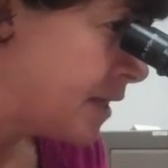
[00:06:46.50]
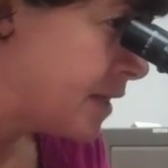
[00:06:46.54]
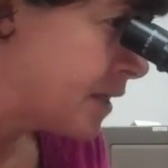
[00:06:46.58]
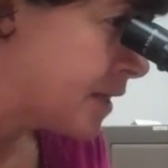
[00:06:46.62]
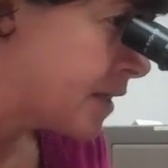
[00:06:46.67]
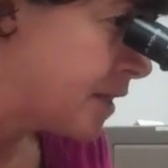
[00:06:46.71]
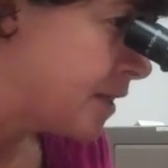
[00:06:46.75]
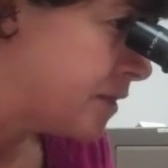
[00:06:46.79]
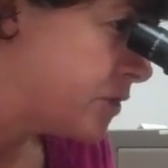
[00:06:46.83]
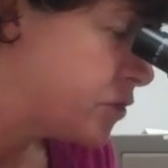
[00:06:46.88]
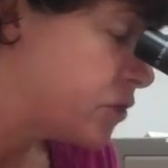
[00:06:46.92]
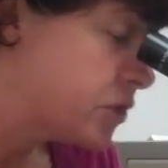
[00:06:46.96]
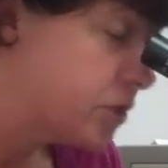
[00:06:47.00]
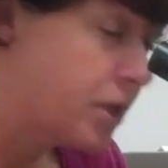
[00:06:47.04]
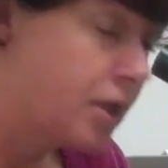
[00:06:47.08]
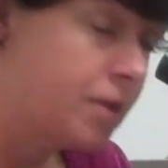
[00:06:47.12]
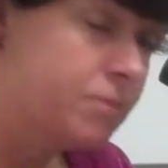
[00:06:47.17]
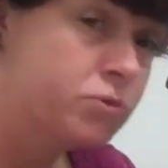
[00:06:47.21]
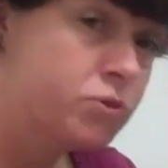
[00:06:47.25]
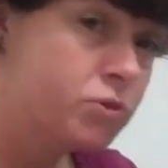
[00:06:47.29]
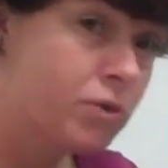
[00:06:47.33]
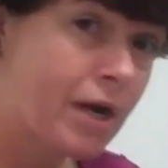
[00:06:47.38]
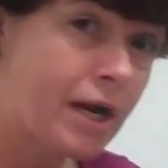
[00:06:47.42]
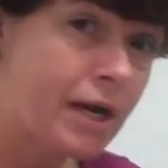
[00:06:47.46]
it
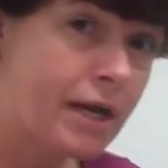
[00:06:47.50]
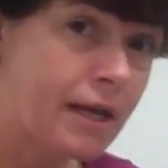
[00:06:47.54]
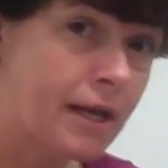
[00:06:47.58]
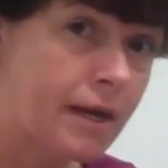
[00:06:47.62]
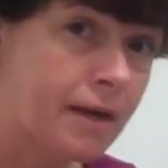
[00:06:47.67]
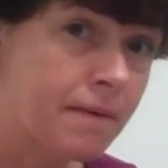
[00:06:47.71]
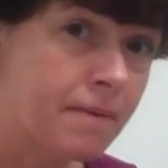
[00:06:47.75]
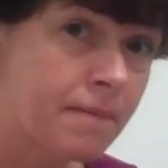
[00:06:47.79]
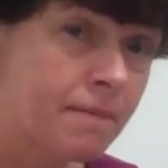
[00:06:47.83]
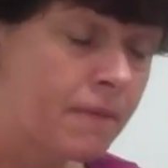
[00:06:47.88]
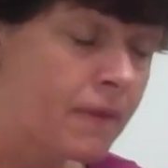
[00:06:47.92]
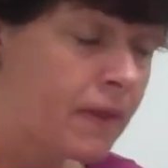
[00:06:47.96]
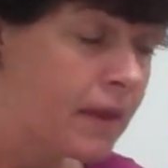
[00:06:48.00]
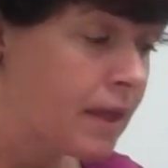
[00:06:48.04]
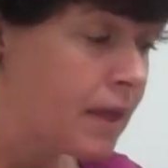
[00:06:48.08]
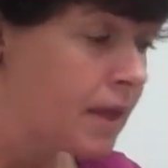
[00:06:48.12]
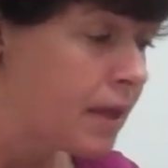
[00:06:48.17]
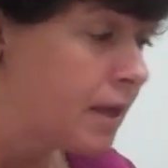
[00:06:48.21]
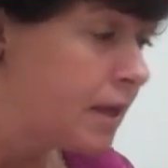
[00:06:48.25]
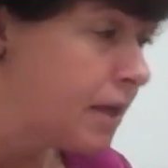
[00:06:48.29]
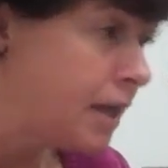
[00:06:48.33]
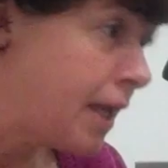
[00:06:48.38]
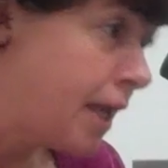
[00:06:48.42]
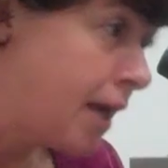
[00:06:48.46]
comes right in.
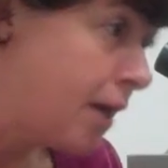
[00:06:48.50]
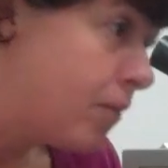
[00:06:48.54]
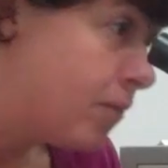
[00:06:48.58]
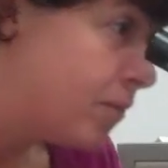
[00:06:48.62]
Now